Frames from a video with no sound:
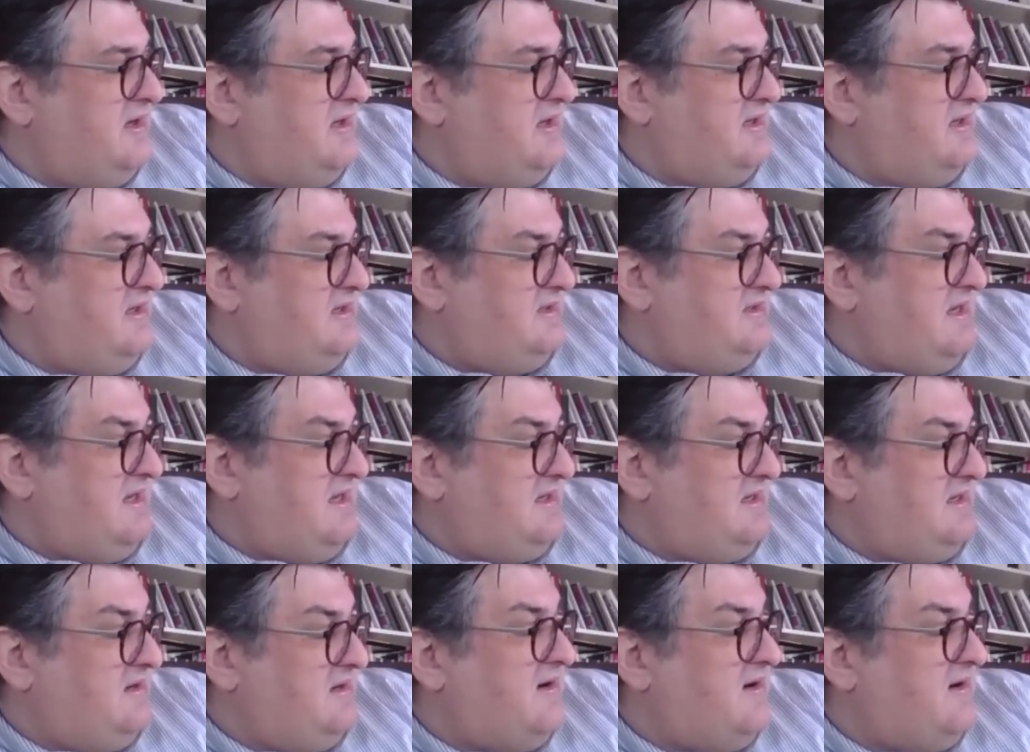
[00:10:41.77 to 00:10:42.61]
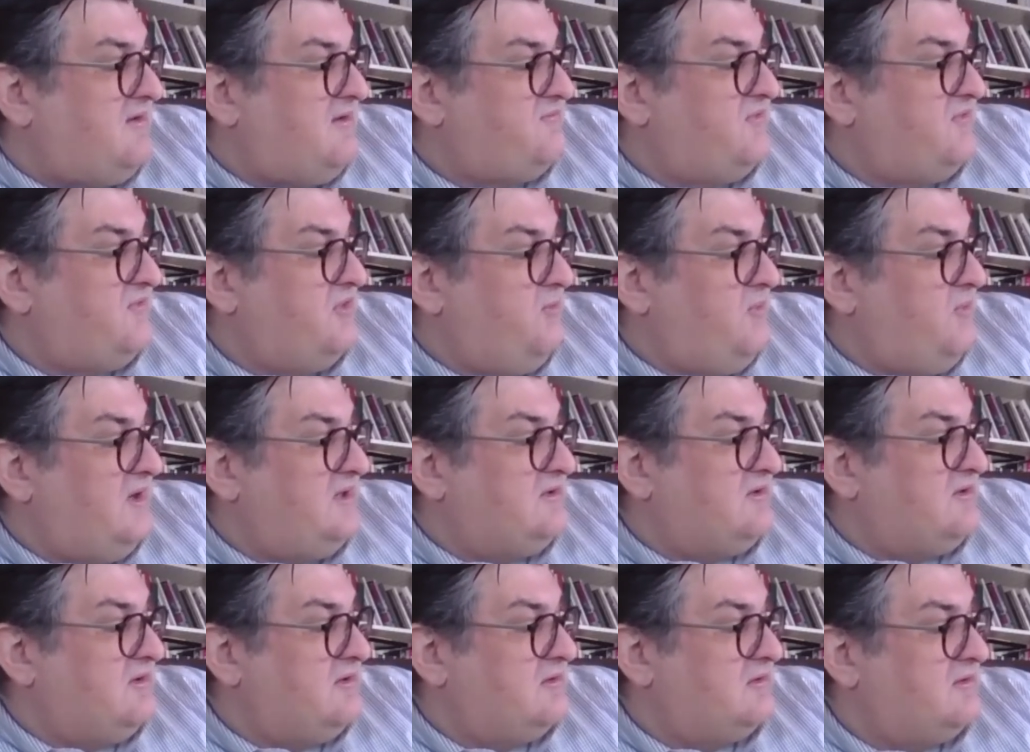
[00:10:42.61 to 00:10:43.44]
taking off for the
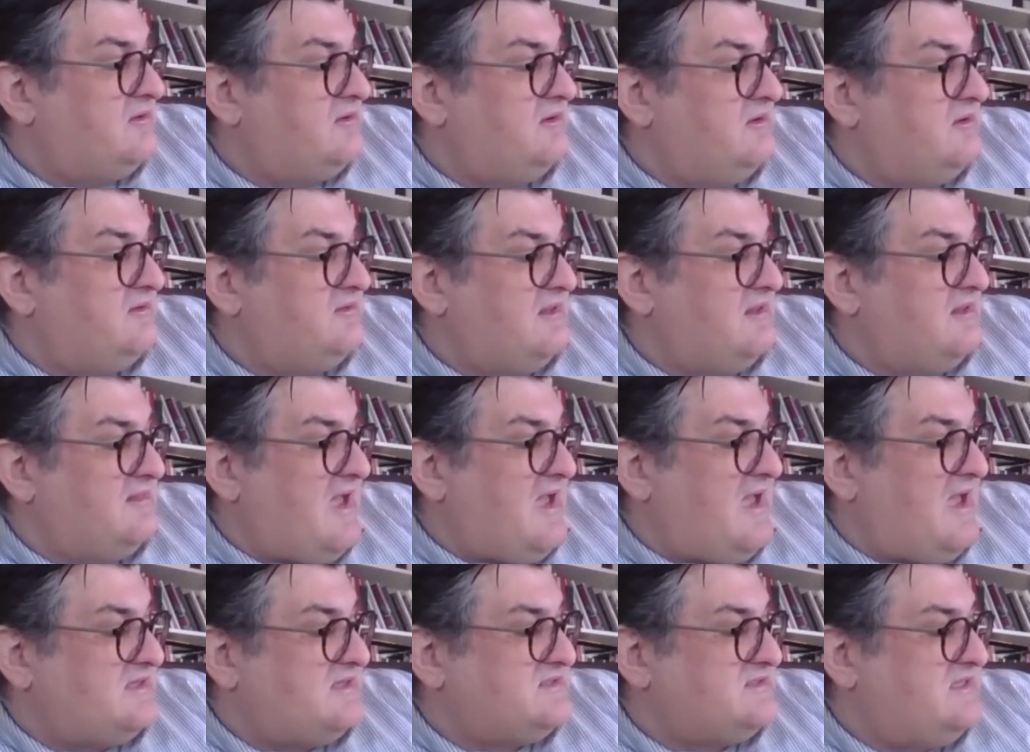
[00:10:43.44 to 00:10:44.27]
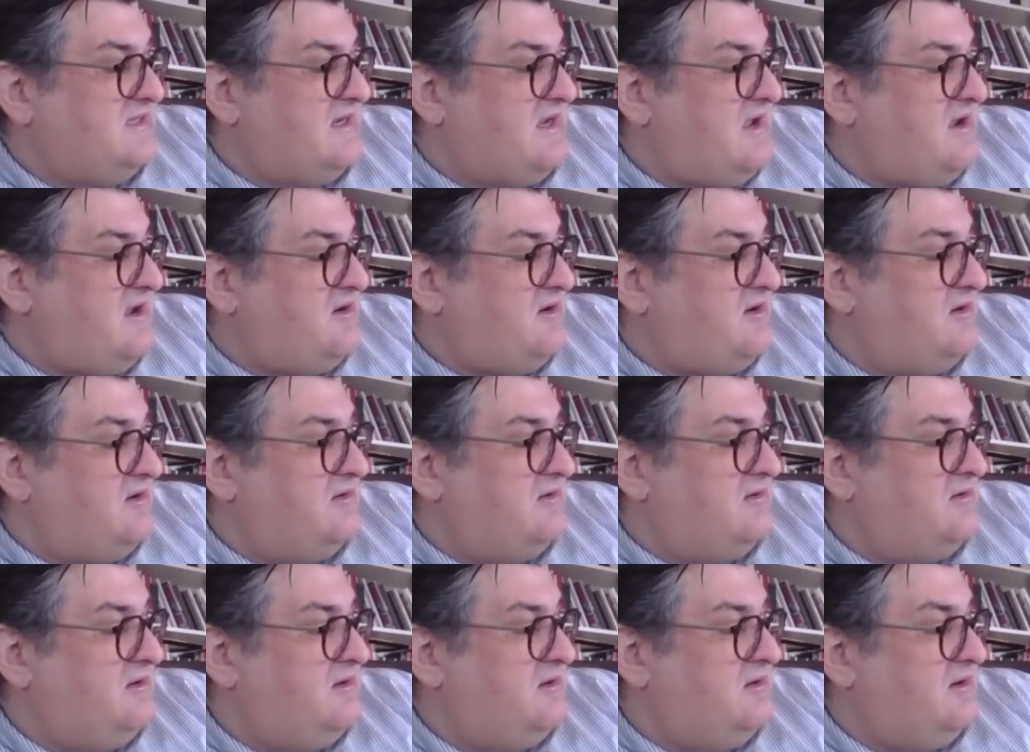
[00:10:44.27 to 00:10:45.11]
winter. The last thing I heard
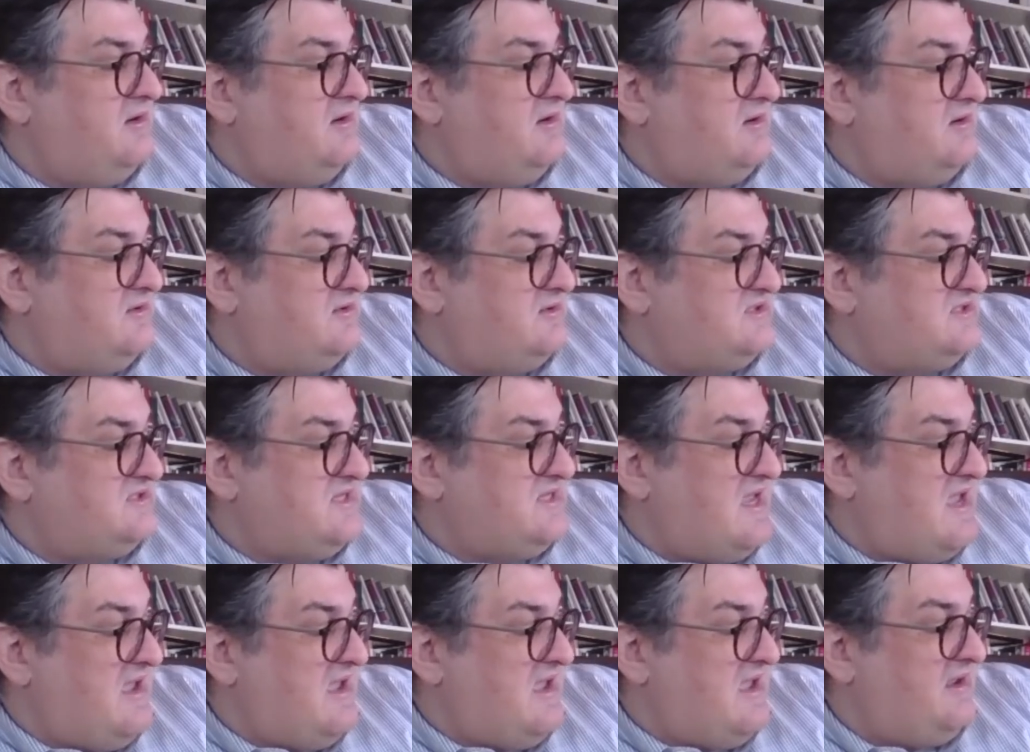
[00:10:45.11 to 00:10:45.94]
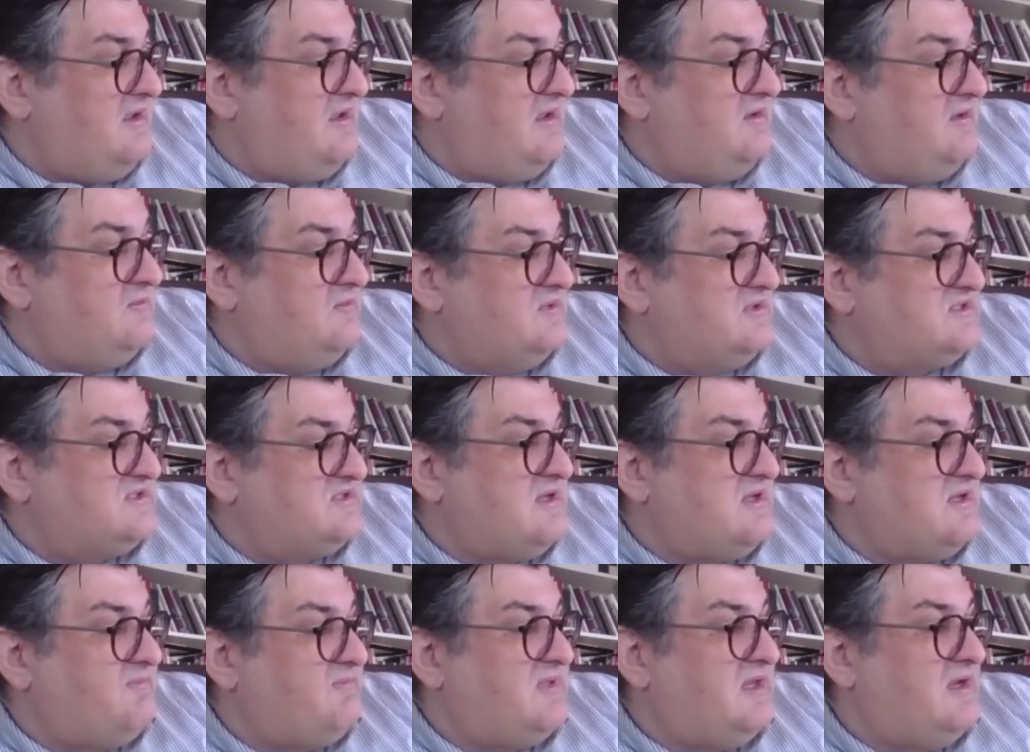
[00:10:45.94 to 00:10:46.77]
her say was
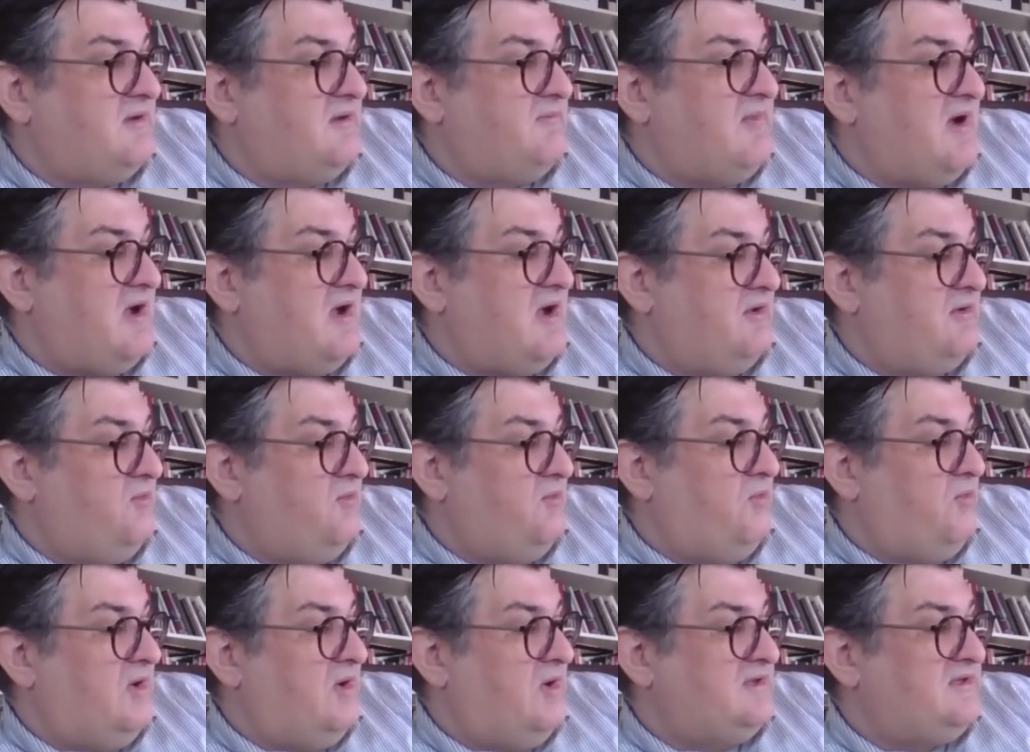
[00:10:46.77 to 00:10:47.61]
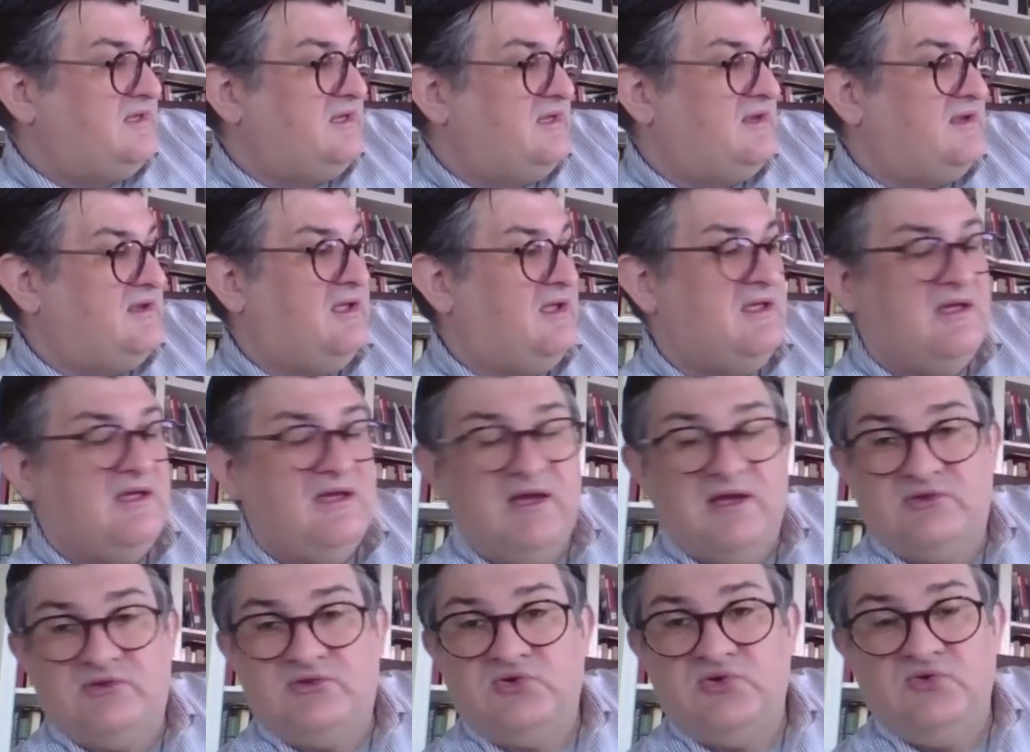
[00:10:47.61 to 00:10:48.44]
something about wanting
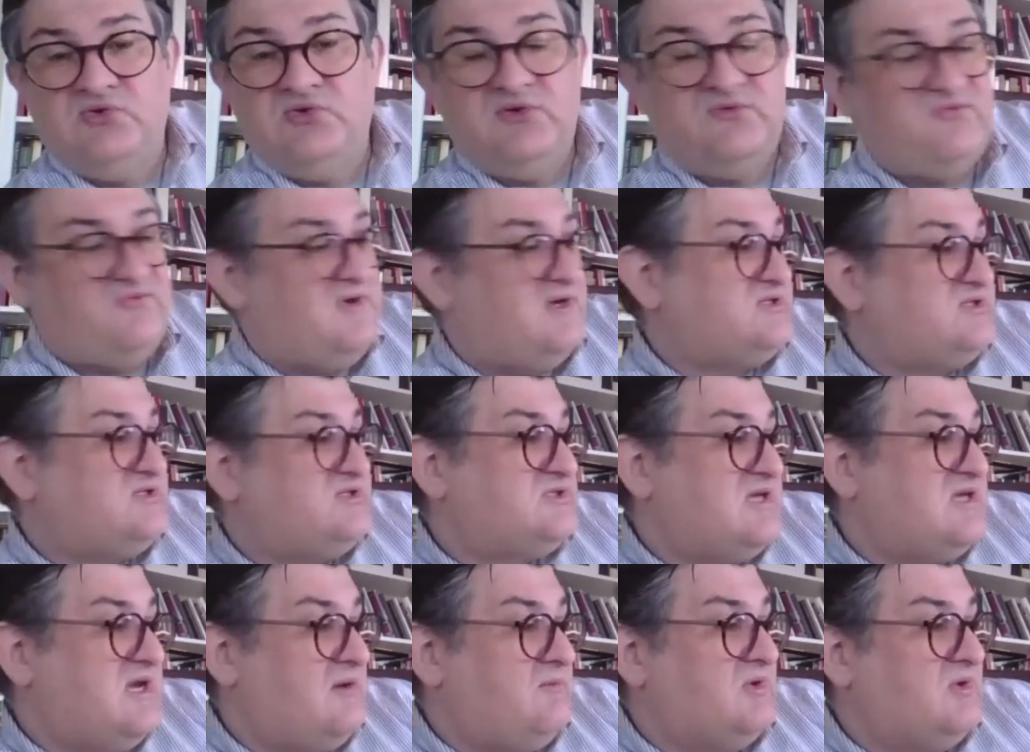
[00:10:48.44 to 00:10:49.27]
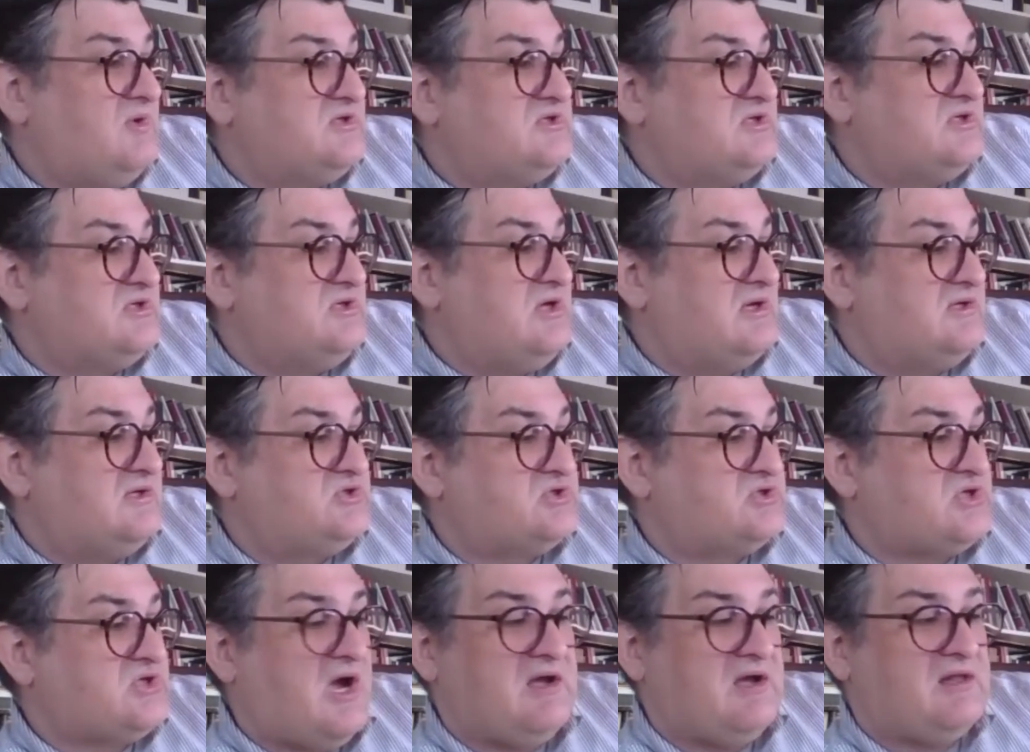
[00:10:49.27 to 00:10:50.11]
a tuna fish sandwich and a
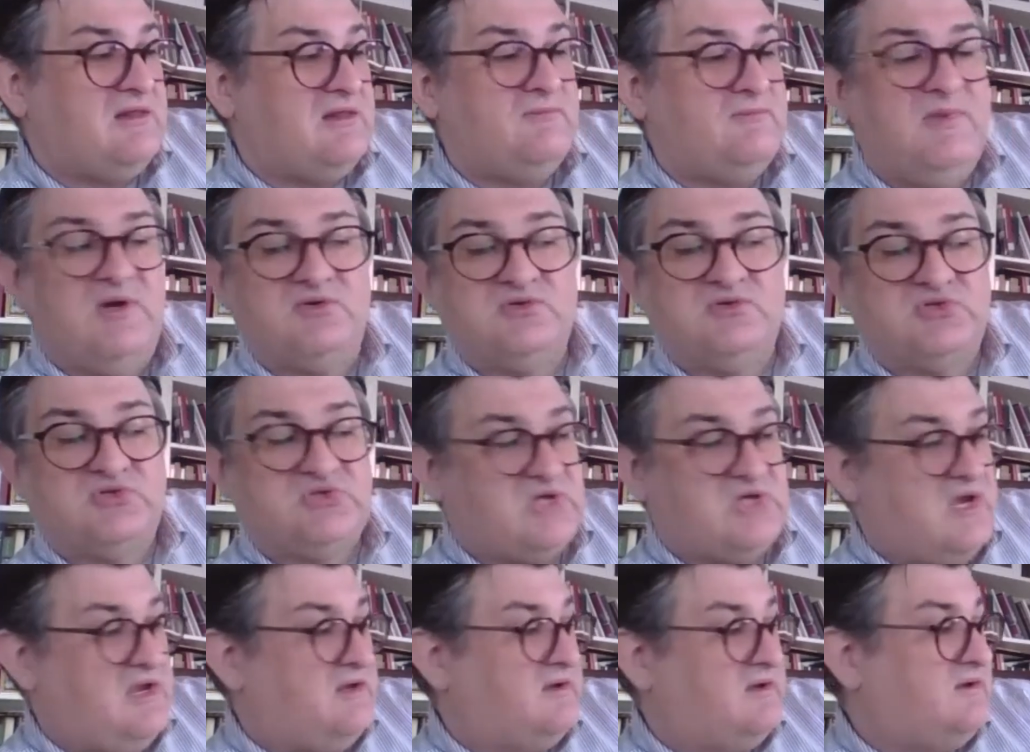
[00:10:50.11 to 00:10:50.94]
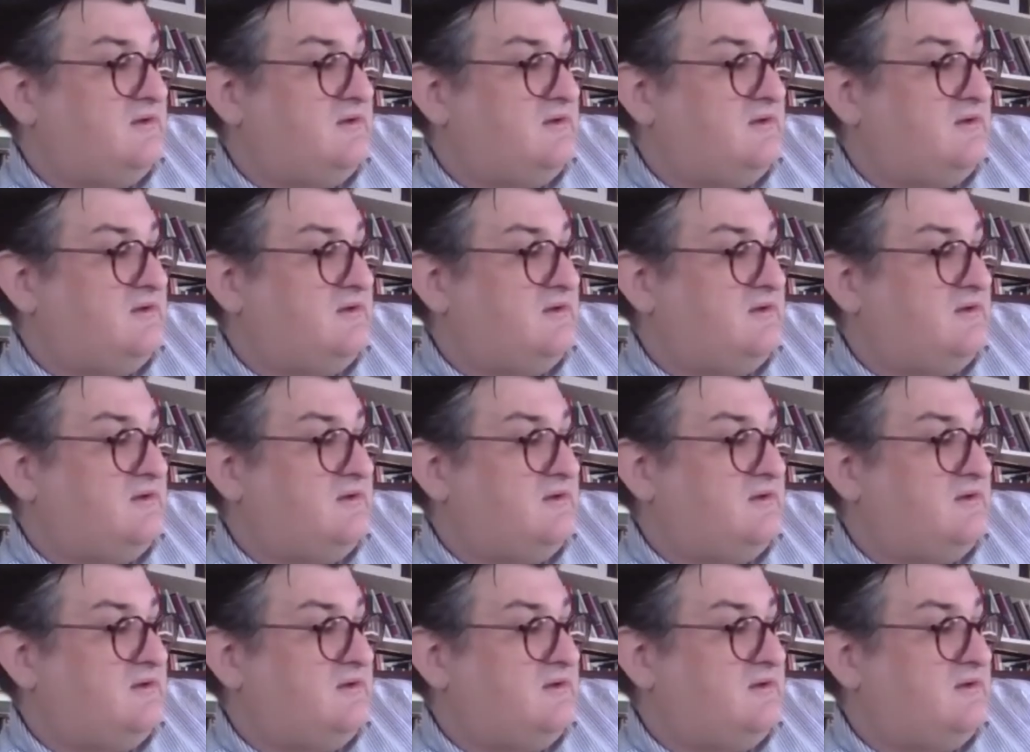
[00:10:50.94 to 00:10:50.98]
chocolate milkshake.